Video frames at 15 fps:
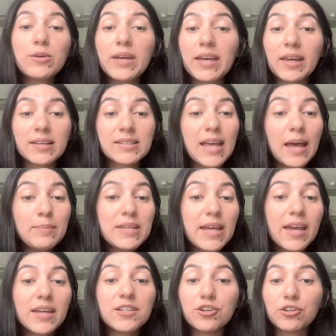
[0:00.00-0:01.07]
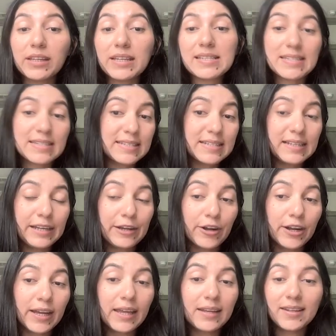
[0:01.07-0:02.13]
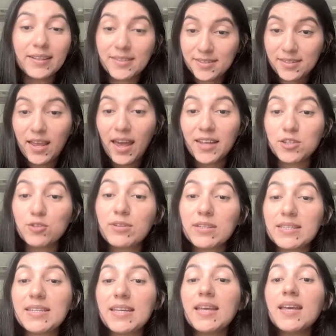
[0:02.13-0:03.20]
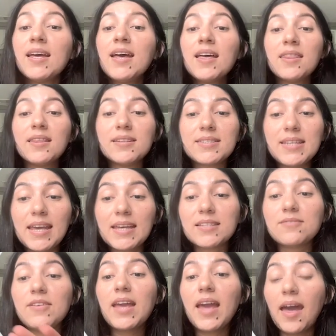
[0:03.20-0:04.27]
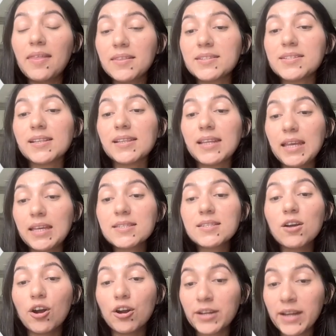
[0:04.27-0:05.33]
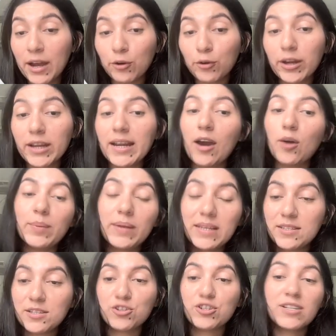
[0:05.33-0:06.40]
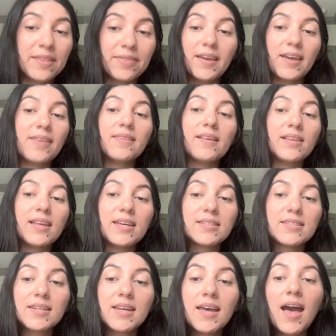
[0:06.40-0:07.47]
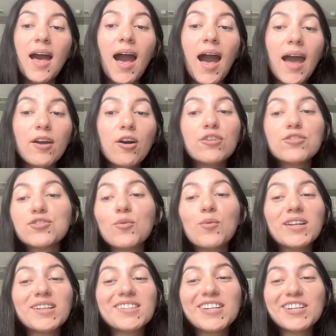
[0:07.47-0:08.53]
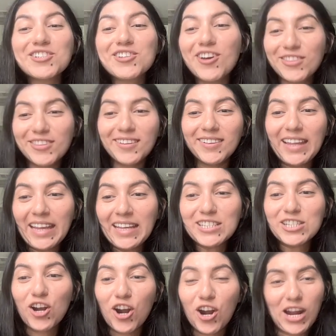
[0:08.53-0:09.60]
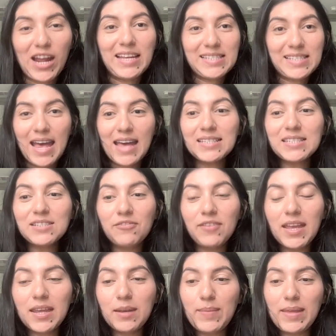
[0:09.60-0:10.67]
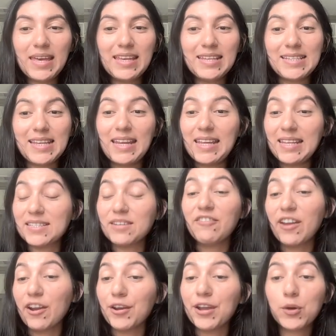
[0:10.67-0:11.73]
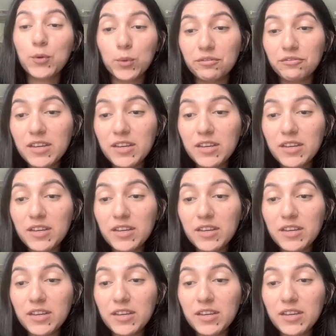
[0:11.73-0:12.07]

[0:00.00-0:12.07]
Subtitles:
You hit accept, and your list is clear again. And as you can see, the CSV and the delete are now grayed out because there's nothing in the list. I also want to touch on the linked RSS feed because it is a very cool